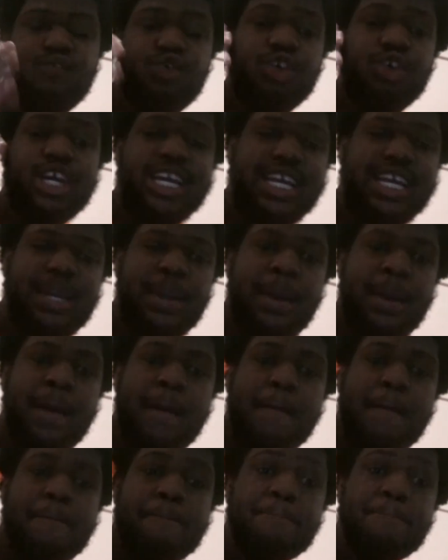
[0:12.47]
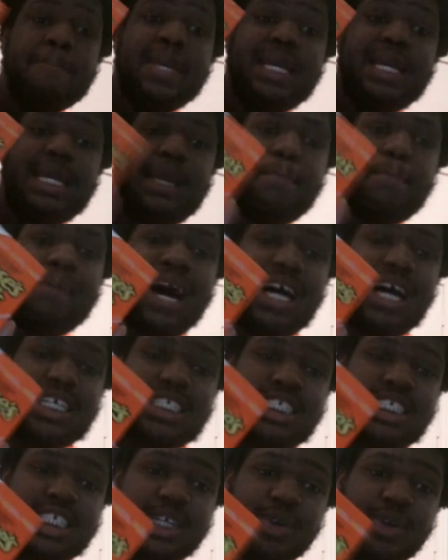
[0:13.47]
free mini
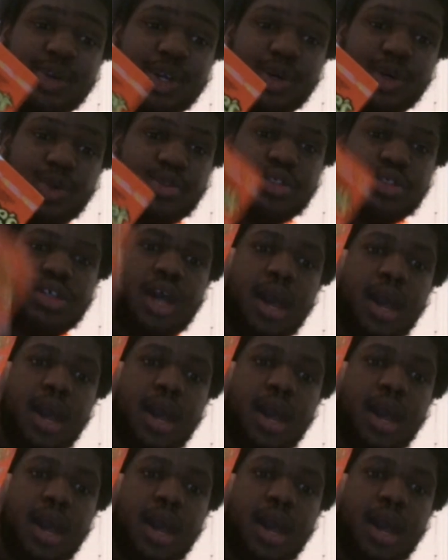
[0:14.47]
box cereals.